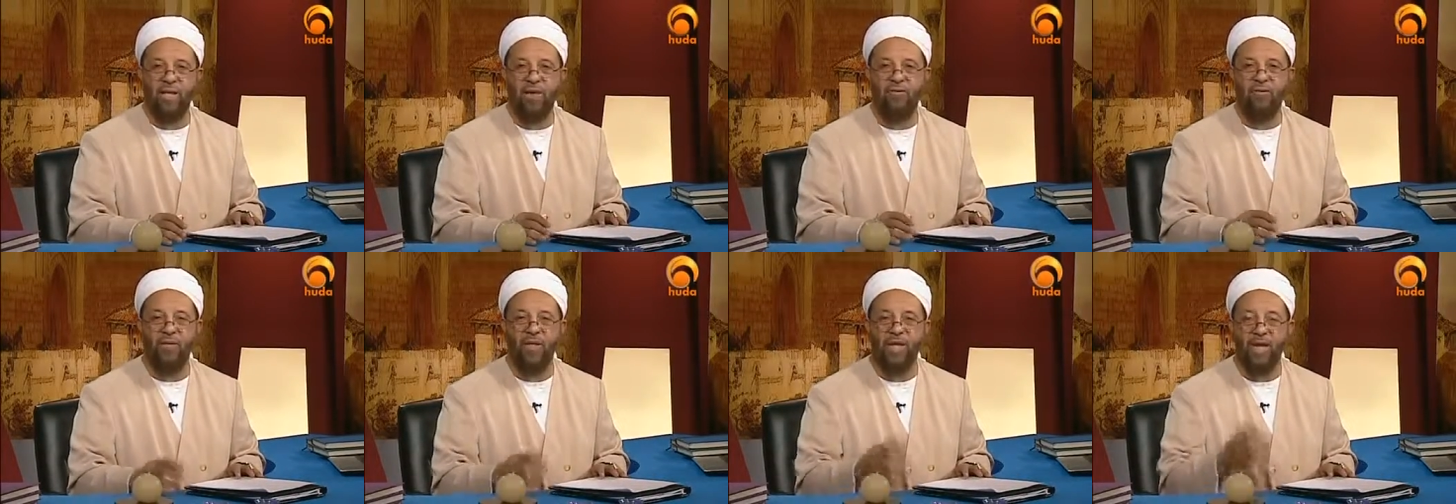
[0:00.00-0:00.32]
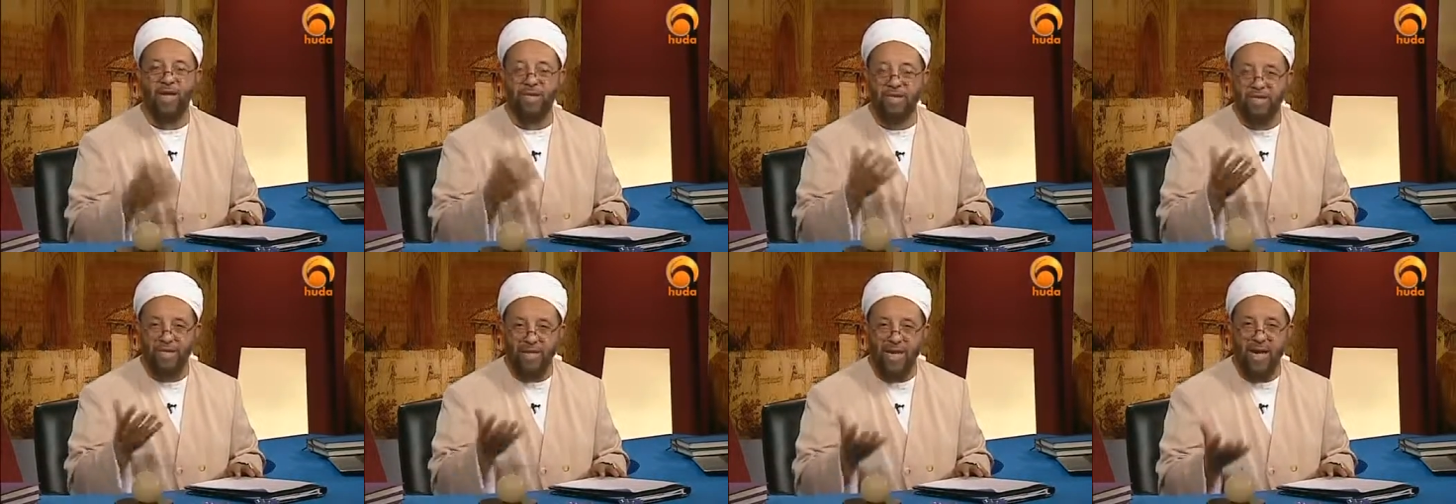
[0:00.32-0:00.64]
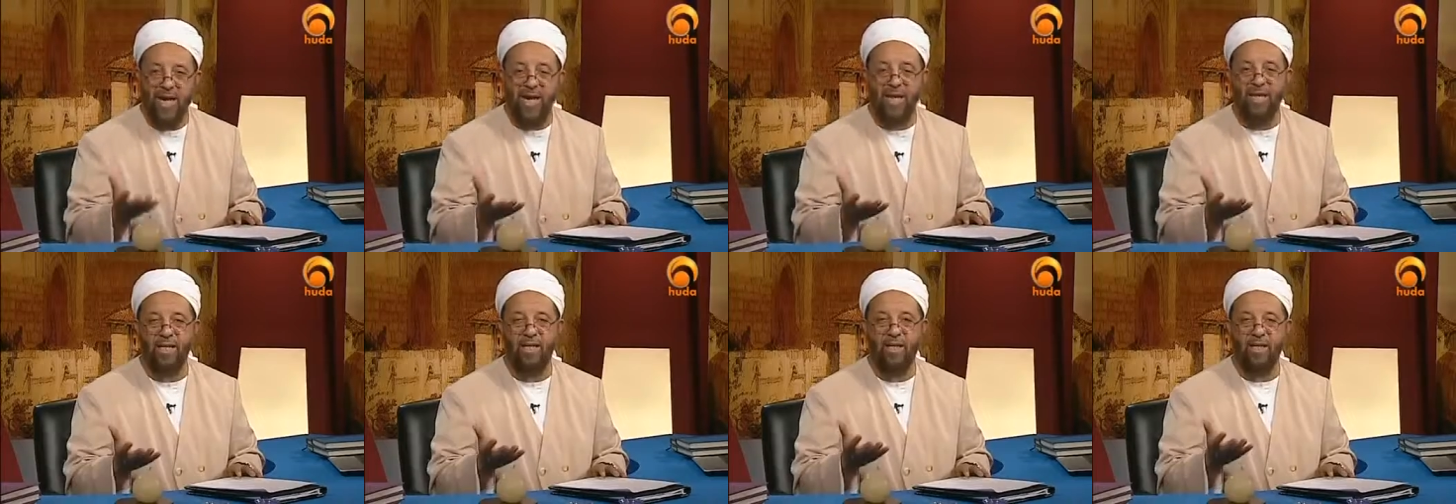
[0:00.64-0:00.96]
of
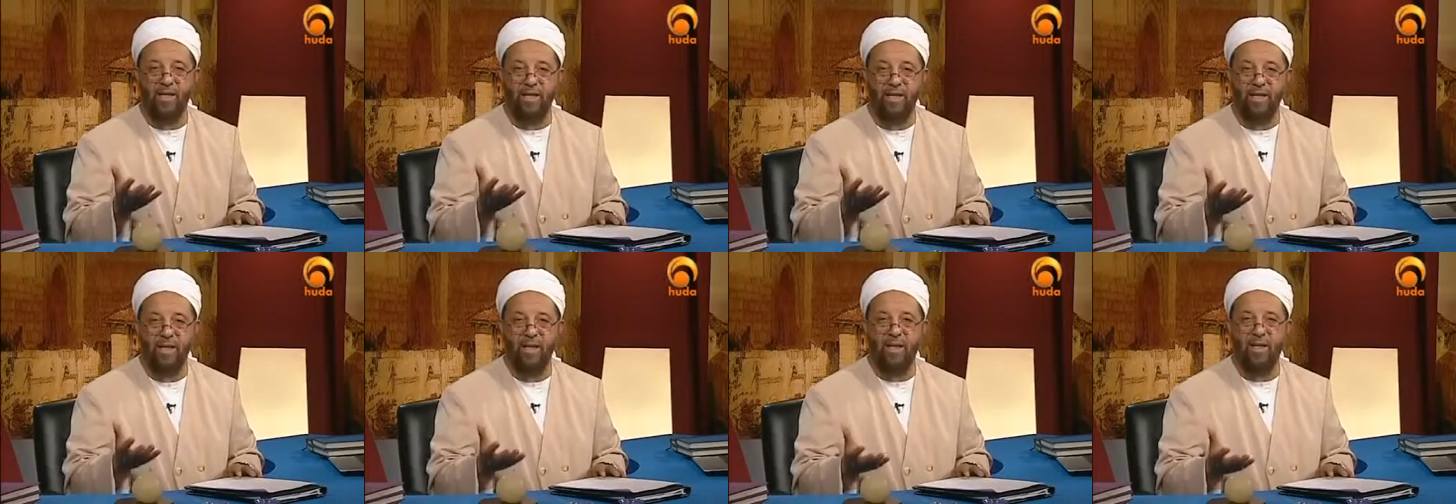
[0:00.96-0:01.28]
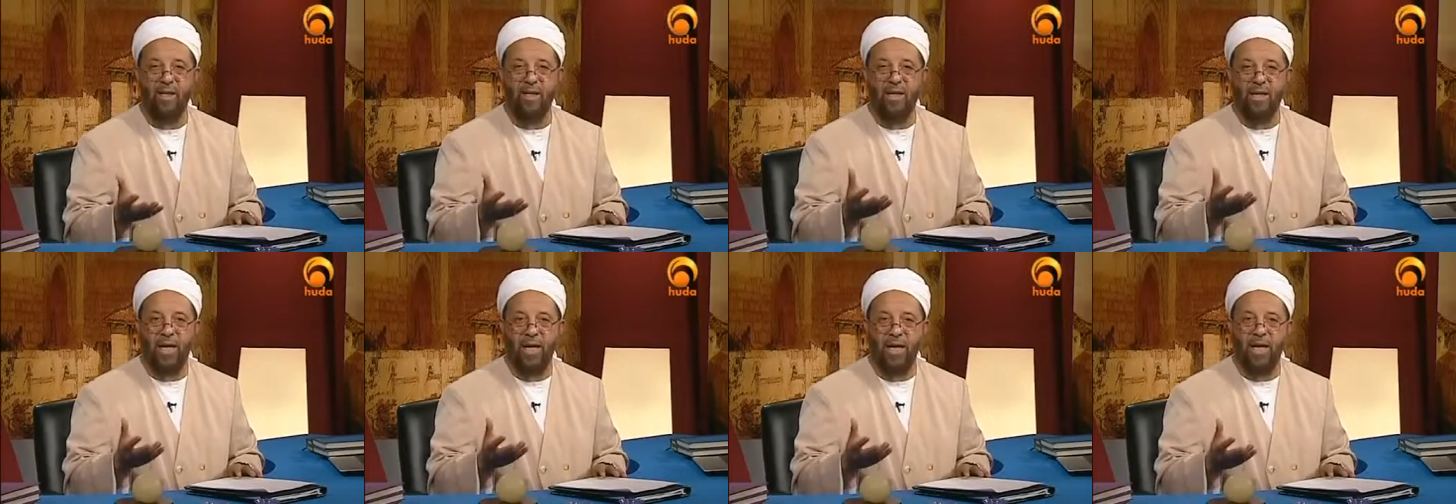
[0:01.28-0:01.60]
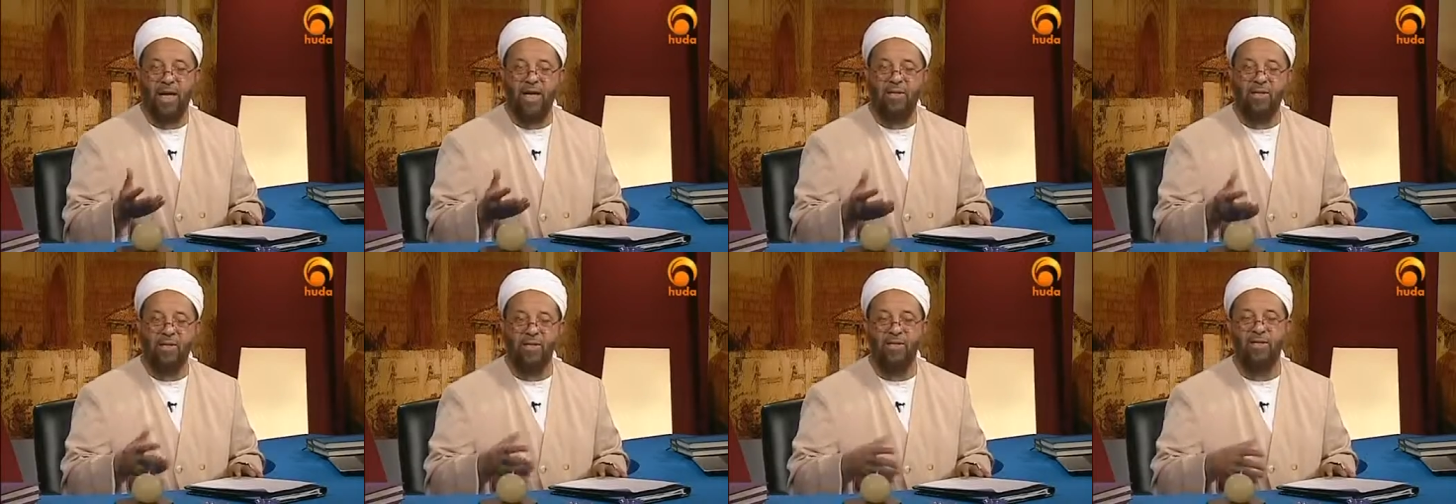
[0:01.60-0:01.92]
ihsan.
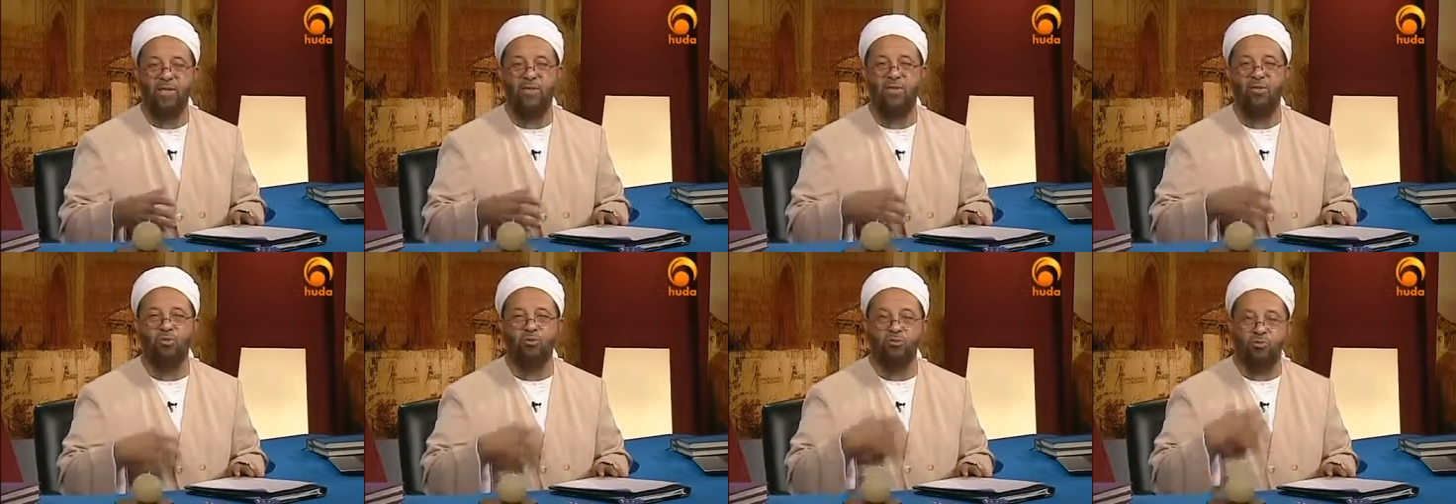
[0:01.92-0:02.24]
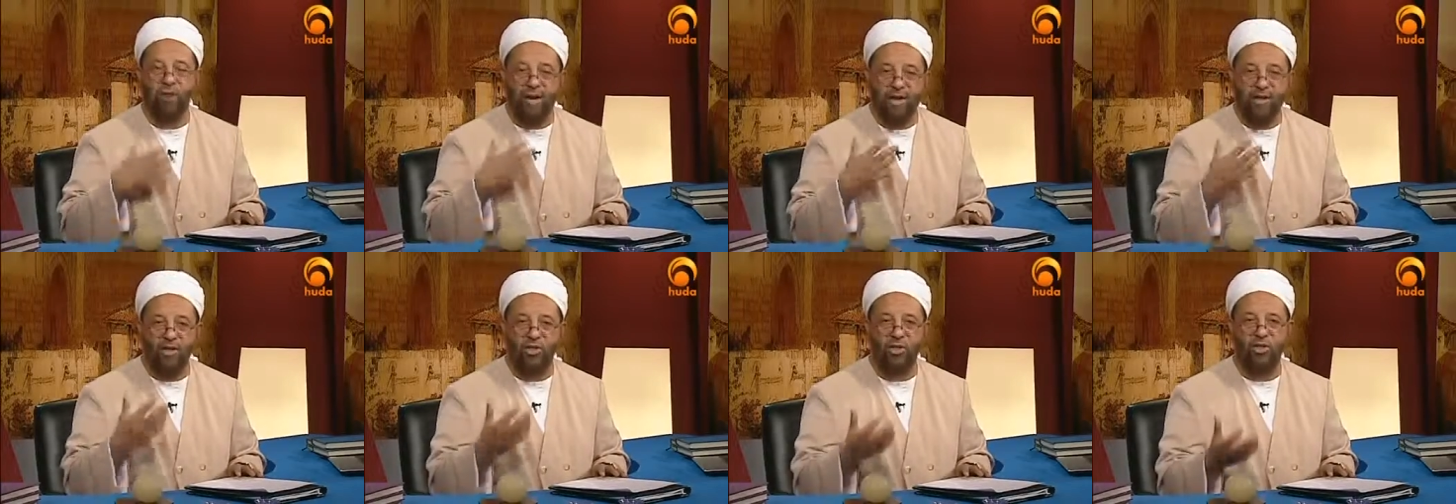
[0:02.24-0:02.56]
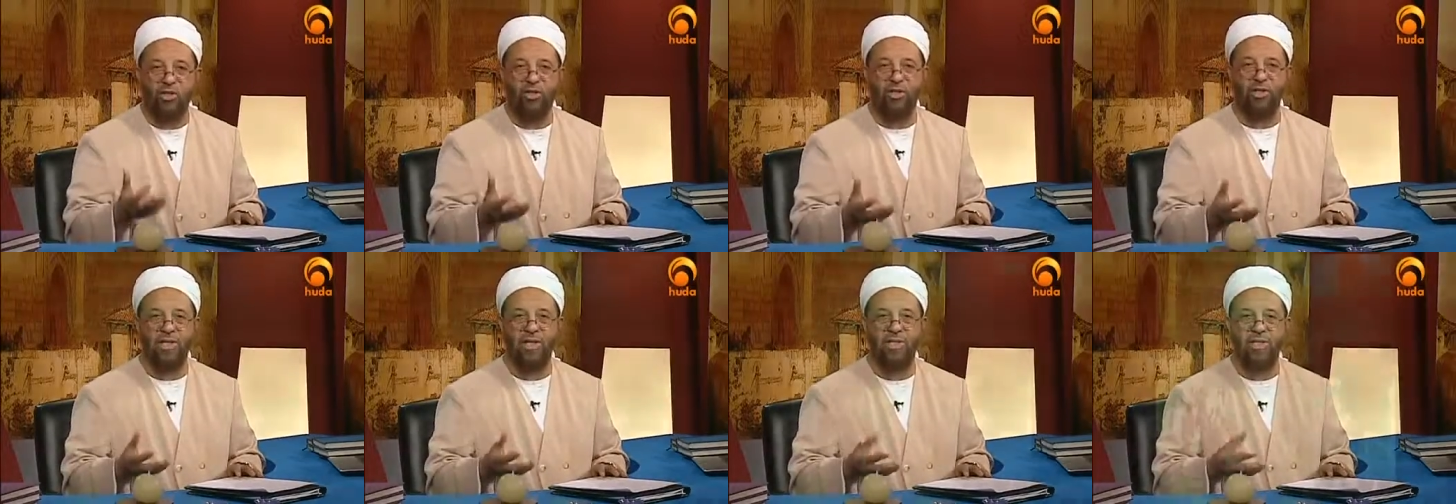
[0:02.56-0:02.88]
And this is
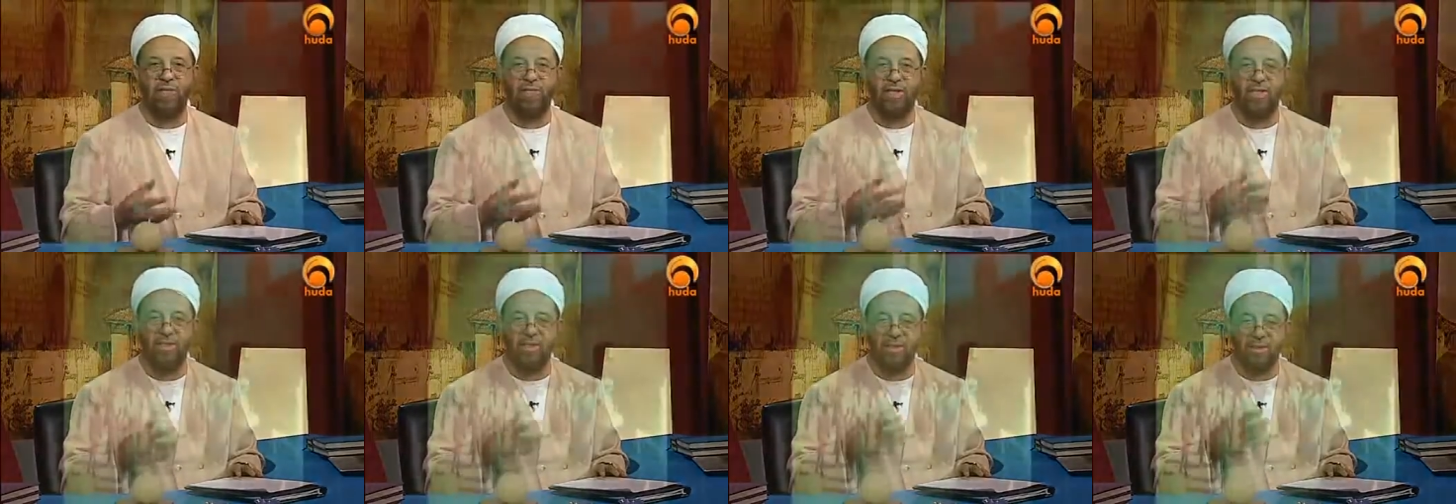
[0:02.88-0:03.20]
righteousness in